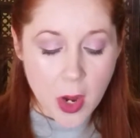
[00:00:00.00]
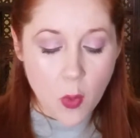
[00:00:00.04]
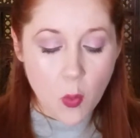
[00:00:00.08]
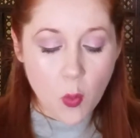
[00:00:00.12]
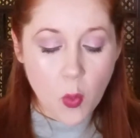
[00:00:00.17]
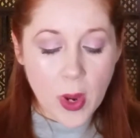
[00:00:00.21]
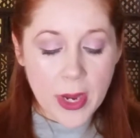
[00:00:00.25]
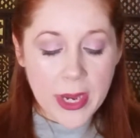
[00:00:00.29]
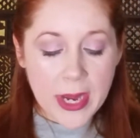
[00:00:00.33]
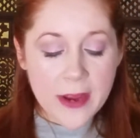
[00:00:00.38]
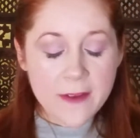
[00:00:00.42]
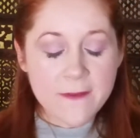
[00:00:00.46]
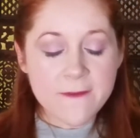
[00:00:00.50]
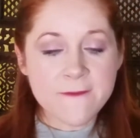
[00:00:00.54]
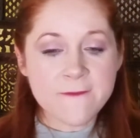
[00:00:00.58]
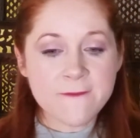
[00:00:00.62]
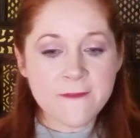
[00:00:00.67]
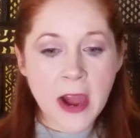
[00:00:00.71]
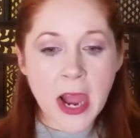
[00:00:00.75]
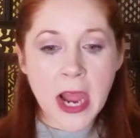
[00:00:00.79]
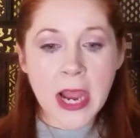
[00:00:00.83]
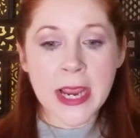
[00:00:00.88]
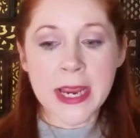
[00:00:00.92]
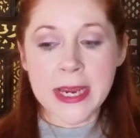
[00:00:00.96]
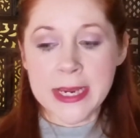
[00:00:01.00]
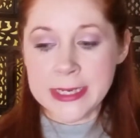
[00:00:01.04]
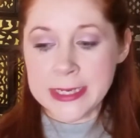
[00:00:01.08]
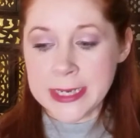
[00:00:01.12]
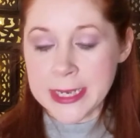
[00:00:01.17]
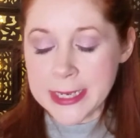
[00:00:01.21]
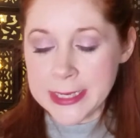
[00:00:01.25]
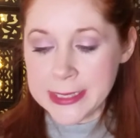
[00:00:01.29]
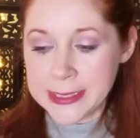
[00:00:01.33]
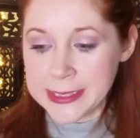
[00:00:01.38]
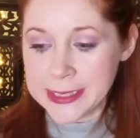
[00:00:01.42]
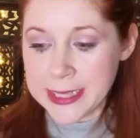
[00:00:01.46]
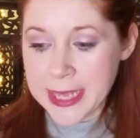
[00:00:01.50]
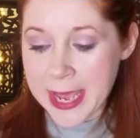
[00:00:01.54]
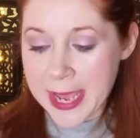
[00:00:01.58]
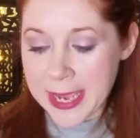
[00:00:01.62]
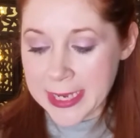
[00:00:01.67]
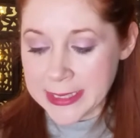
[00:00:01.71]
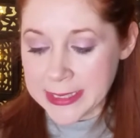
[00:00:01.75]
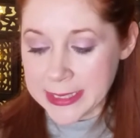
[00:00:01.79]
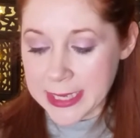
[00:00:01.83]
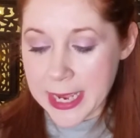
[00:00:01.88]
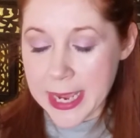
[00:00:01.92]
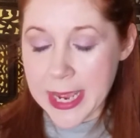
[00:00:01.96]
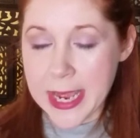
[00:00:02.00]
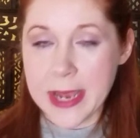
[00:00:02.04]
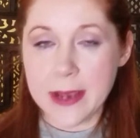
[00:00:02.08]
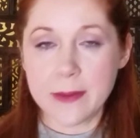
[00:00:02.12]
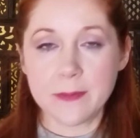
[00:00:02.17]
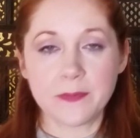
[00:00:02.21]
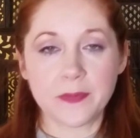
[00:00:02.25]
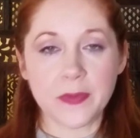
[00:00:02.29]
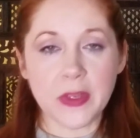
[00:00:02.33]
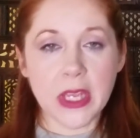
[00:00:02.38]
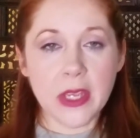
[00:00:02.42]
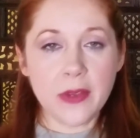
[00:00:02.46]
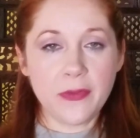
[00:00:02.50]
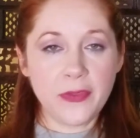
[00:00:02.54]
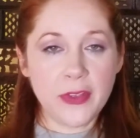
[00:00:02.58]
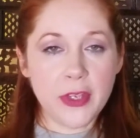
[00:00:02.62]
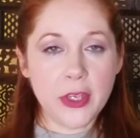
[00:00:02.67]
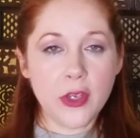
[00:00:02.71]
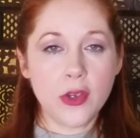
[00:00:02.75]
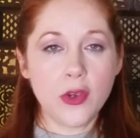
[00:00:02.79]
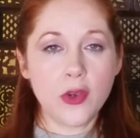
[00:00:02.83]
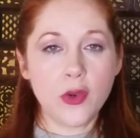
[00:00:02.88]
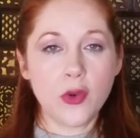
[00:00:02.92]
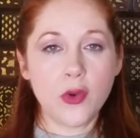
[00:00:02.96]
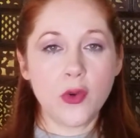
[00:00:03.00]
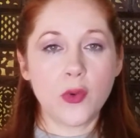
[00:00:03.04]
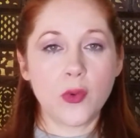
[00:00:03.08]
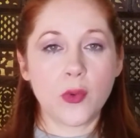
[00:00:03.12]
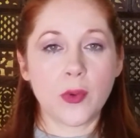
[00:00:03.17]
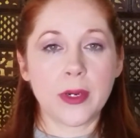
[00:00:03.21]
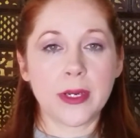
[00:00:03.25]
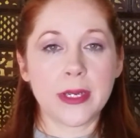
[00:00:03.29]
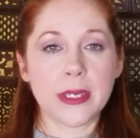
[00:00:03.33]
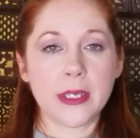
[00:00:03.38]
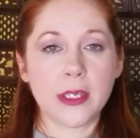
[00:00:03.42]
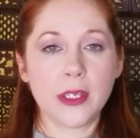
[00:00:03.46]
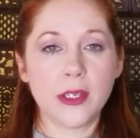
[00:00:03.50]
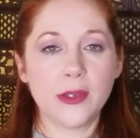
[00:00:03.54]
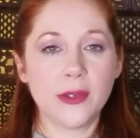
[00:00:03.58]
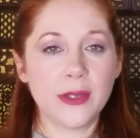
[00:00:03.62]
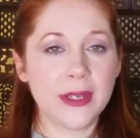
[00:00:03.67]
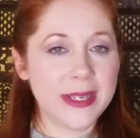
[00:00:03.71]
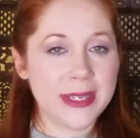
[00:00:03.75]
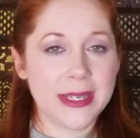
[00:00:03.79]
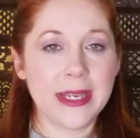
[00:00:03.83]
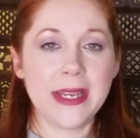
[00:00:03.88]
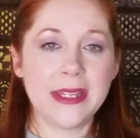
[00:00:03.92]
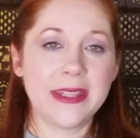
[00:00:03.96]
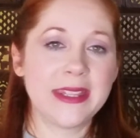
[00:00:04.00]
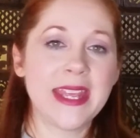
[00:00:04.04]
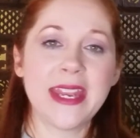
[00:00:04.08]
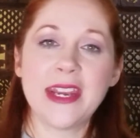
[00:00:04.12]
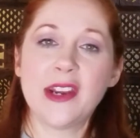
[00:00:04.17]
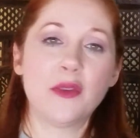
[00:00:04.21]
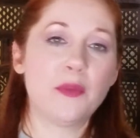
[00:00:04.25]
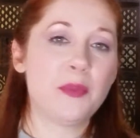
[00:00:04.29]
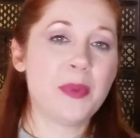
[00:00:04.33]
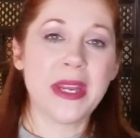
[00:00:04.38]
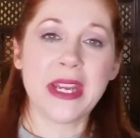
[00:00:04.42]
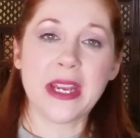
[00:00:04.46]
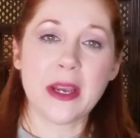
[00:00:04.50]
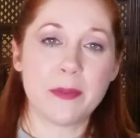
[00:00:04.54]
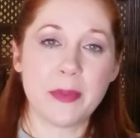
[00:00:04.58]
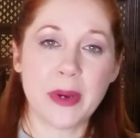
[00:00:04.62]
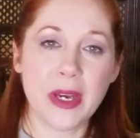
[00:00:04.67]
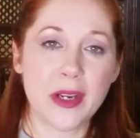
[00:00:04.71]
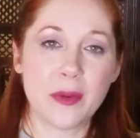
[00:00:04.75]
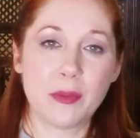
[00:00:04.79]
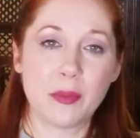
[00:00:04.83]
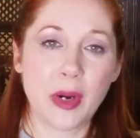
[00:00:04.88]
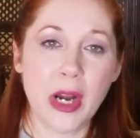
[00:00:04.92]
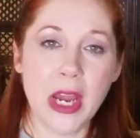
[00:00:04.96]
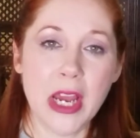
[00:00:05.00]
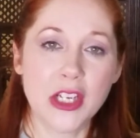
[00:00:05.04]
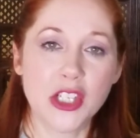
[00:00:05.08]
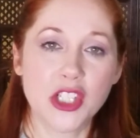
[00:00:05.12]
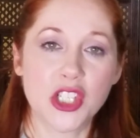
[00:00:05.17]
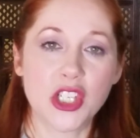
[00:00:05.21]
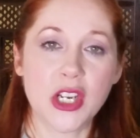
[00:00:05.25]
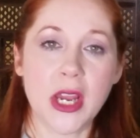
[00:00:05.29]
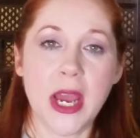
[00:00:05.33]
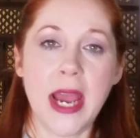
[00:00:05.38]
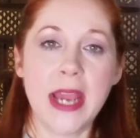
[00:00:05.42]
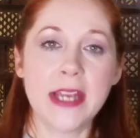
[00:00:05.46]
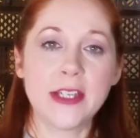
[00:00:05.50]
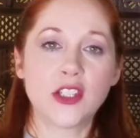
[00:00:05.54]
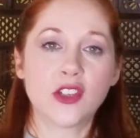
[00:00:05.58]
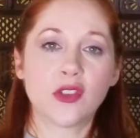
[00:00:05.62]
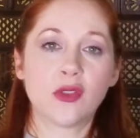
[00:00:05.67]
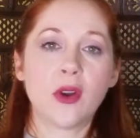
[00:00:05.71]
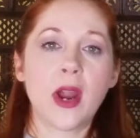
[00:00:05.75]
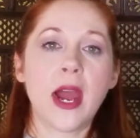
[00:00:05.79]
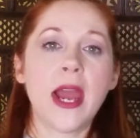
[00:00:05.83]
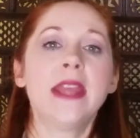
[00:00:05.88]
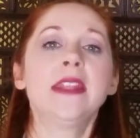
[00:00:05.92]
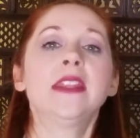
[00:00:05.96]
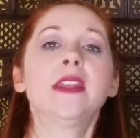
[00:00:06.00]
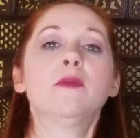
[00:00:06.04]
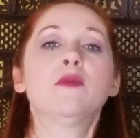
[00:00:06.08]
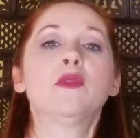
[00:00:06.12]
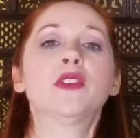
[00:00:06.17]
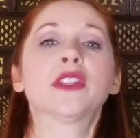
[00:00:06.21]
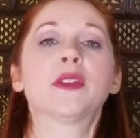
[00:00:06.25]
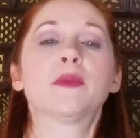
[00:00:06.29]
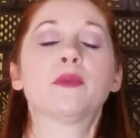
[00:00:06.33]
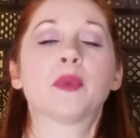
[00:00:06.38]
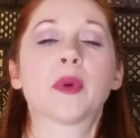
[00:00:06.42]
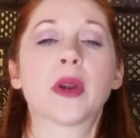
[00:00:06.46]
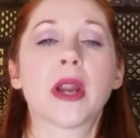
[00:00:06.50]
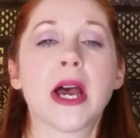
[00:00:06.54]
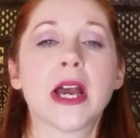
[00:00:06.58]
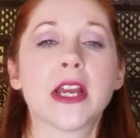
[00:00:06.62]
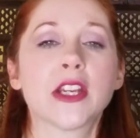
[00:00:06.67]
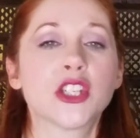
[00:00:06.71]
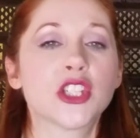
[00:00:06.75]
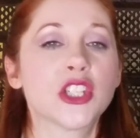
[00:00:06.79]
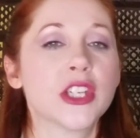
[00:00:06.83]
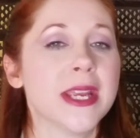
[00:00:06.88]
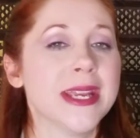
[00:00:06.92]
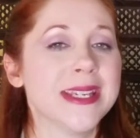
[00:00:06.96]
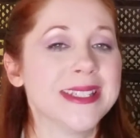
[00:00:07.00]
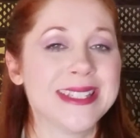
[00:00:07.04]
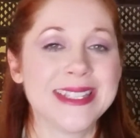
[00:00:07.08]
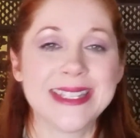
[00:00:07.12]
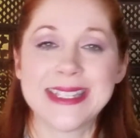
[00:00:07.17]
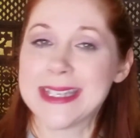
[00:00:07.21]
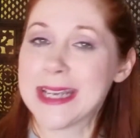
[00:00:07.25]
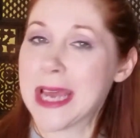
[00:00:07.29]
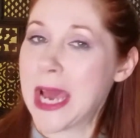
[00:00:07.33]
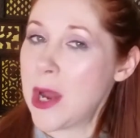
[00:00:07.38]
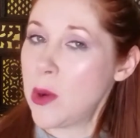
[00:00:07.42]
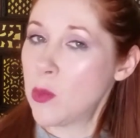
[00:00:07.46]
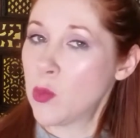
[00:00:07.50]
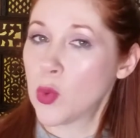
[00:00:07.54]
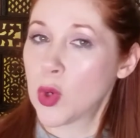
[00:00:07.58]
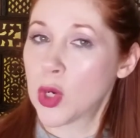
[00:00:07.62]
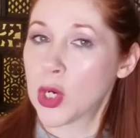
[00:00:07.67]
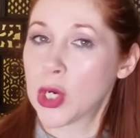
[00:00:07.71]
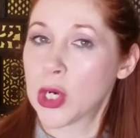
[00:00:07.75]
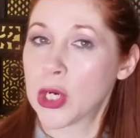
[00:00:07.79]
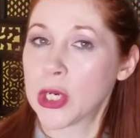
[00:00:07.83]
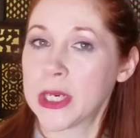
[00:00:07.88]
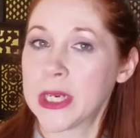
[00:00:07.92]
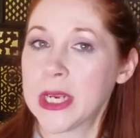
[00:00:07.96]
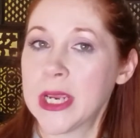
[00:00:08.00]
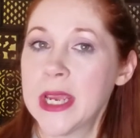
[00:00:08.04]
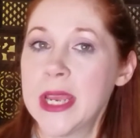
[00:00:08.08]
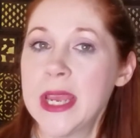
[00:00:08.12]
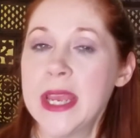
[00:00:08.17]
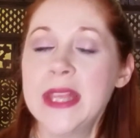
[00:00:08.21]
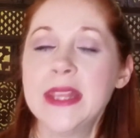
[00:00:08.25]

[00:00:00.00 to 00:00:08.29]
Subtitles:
What I find is that if they don't pick up on a brush. I tried them with a brush, it did not work.